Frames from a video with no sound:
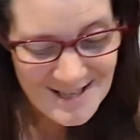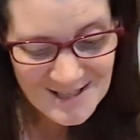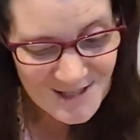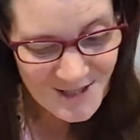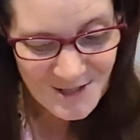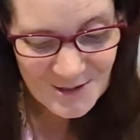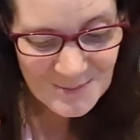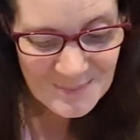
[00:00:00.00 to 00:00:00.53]

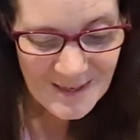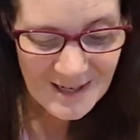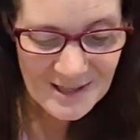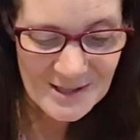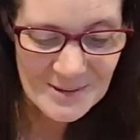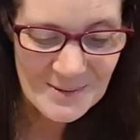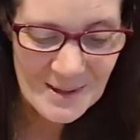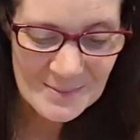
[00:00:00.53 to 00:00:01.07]
She'll back
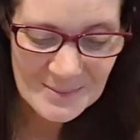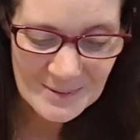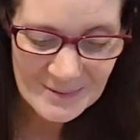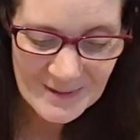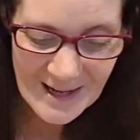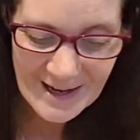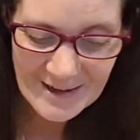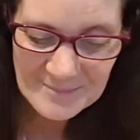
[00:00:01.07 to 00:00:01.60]
you up on
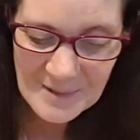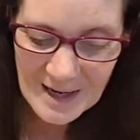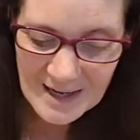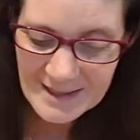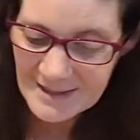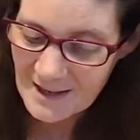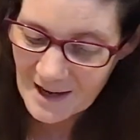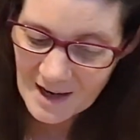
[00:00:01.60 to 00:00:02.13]
that.
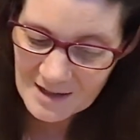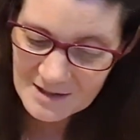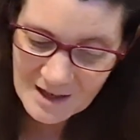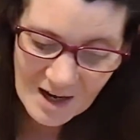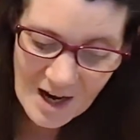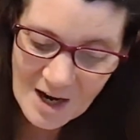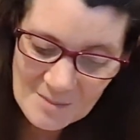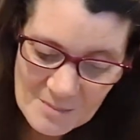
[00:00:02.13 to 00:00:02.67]

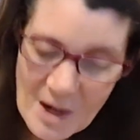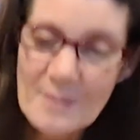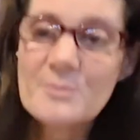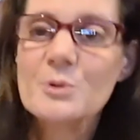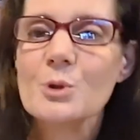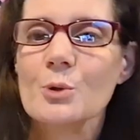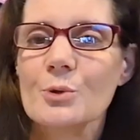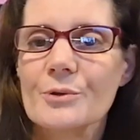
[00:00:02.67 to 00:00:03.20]
I'm
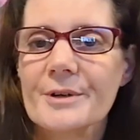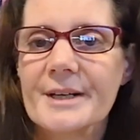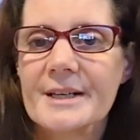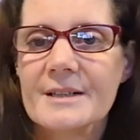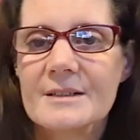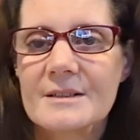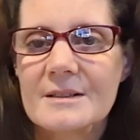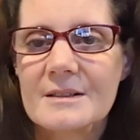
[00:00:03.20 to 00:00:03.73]
Dory.
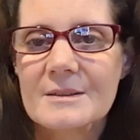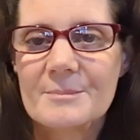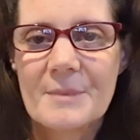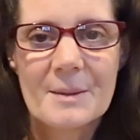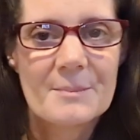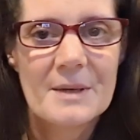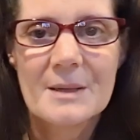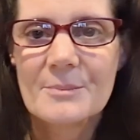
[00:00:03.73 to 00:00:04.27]

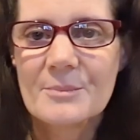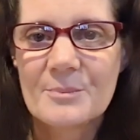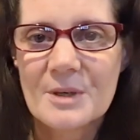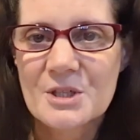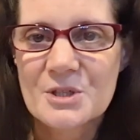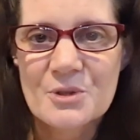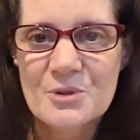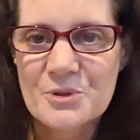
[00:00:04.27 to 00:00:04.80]
My
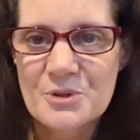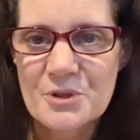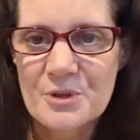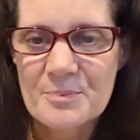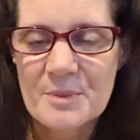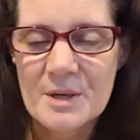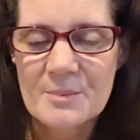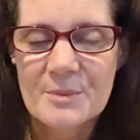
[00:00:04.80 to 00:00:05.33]

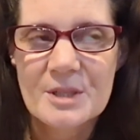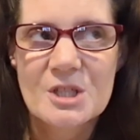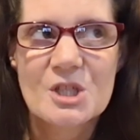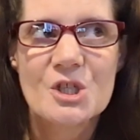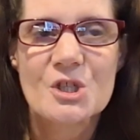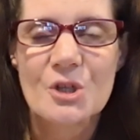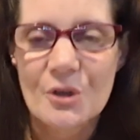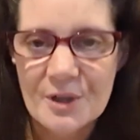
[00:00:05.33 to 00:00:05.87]
short-term memory is
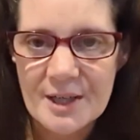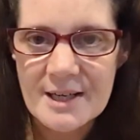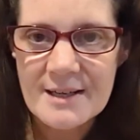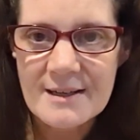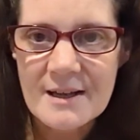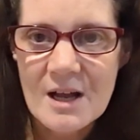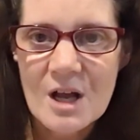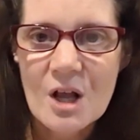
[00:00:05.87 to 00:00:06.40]
shocking.
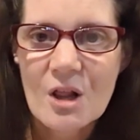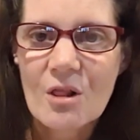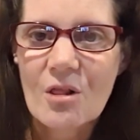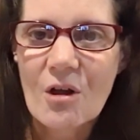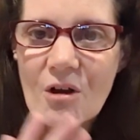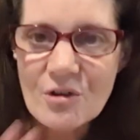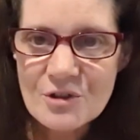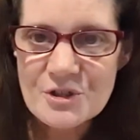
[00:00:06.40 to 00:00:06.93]

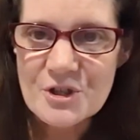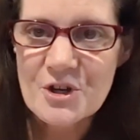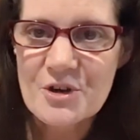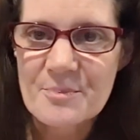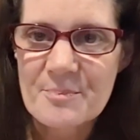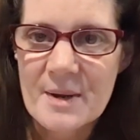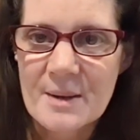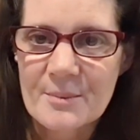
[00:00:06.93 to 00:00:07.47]

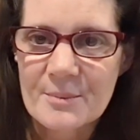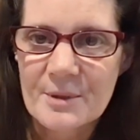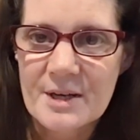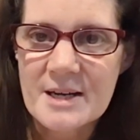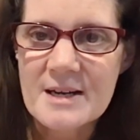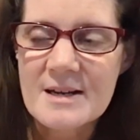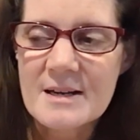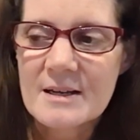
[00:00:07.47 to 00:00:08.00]
Long-term
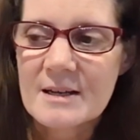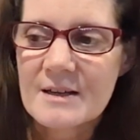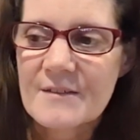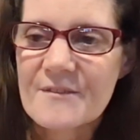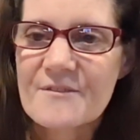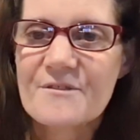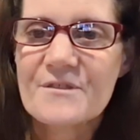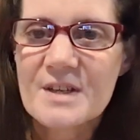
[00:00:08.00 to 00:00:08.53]
memory,
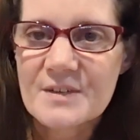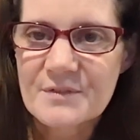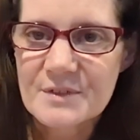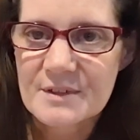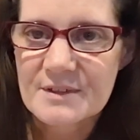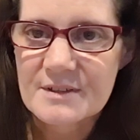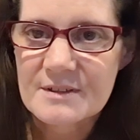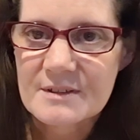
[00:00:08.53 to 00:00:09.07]

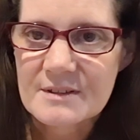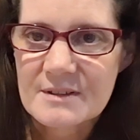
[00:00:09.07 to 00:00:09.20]
vivid.